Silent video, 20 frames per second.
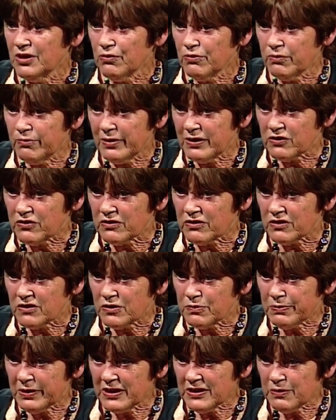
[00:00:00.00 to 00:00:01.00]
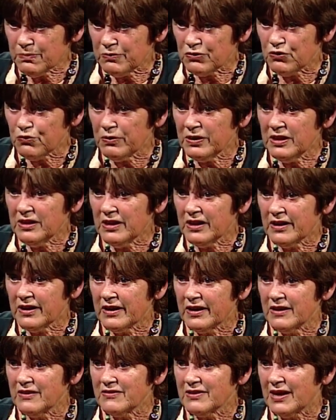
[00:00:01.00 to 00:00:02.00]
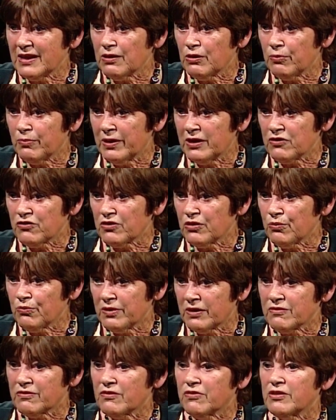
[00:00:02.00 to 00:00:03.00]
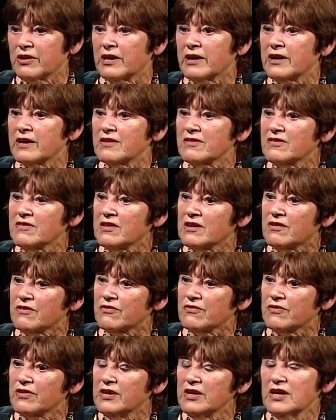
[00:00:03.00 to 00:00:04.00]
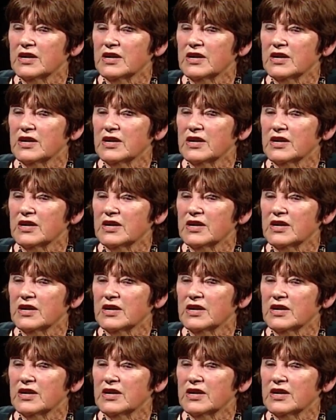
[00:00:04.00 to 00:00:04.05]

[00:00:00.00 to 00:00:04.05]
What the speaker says: We measure the space between the eyes, and we measure the width of the eye itself.